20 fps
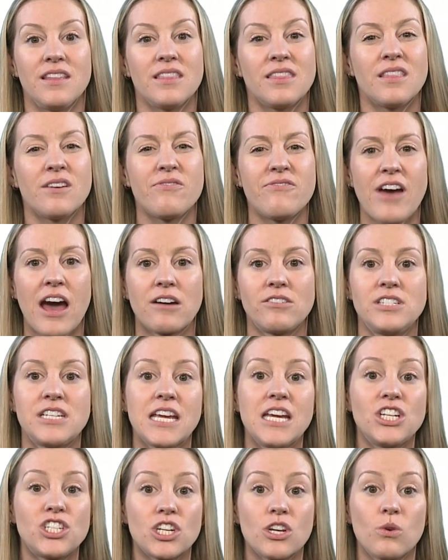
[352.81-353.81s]
The
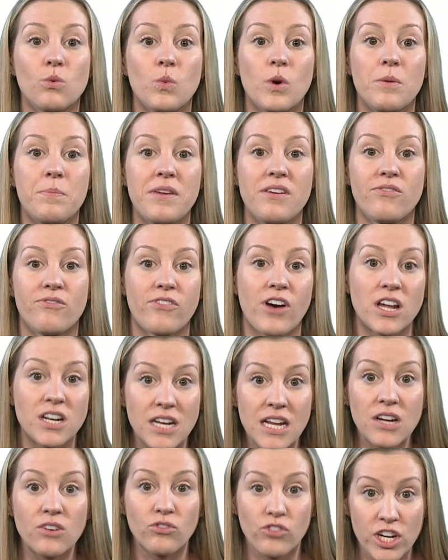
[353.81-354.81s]
foundation will be
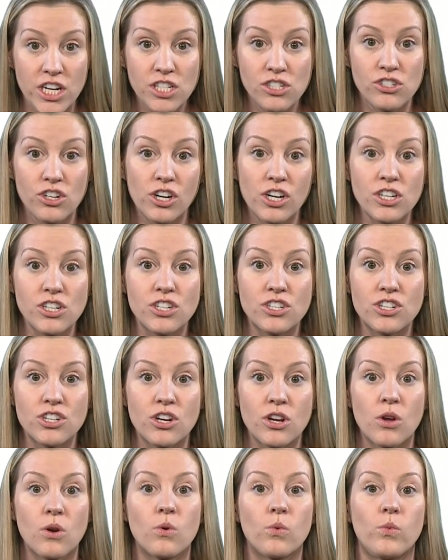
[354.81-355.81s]
funding research
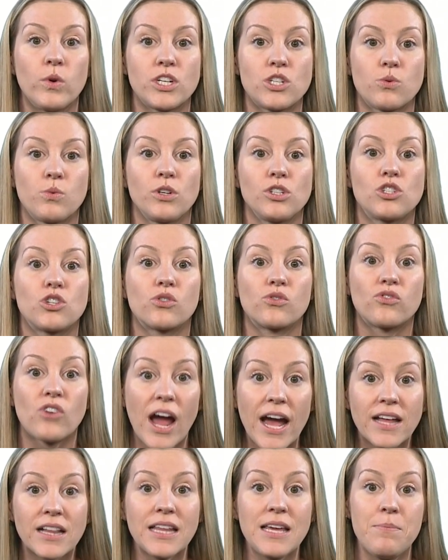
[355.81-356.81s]
which will
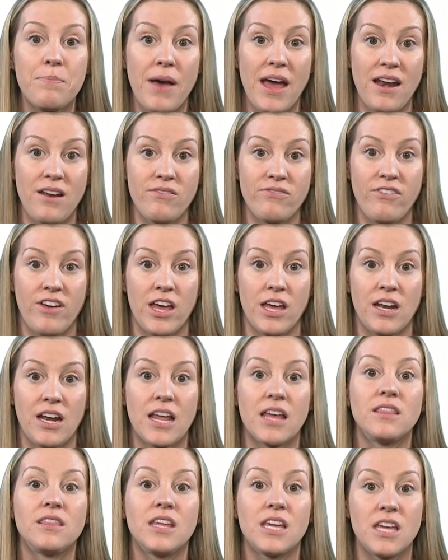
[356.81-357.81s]
directly benefit
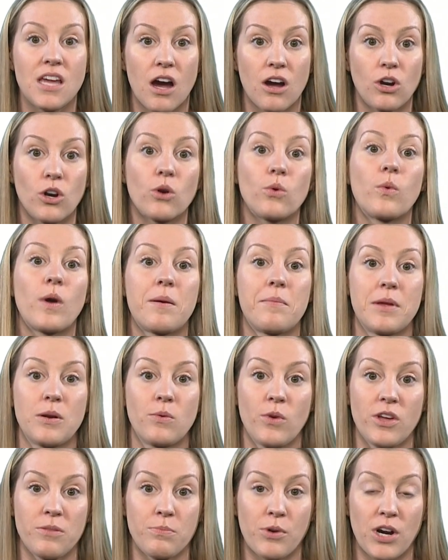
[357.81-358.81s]
the younger women
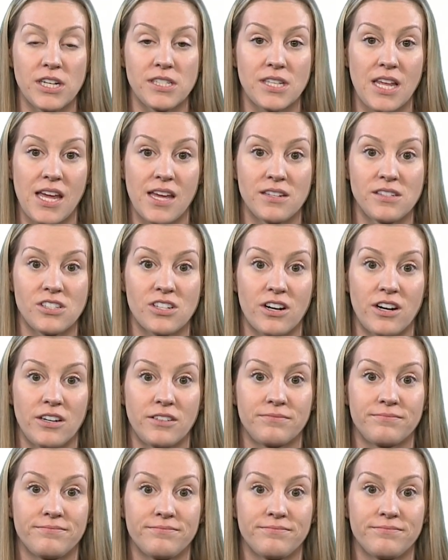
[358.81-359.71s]
with breast cancer.